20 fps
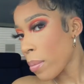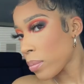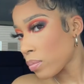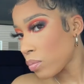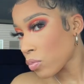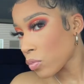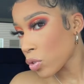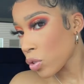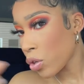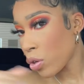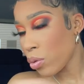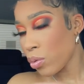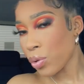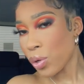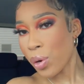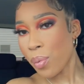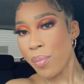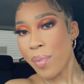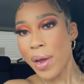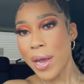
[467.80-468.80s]
cute
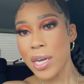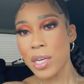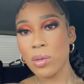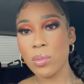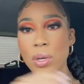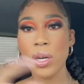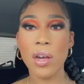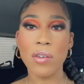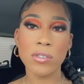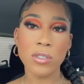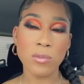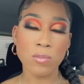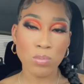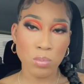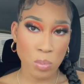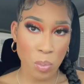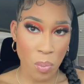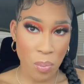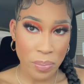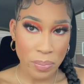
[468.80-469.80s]
little braid or whatever.
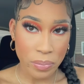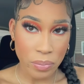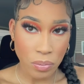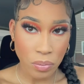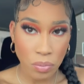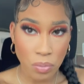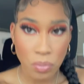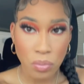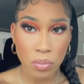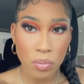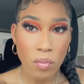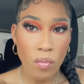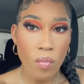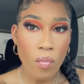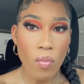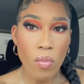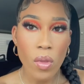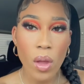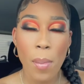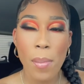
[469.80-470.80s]

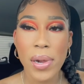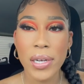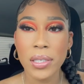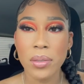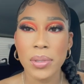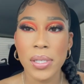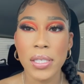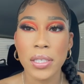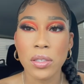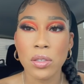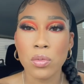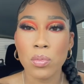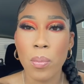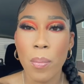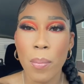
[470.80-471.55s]
But anyways,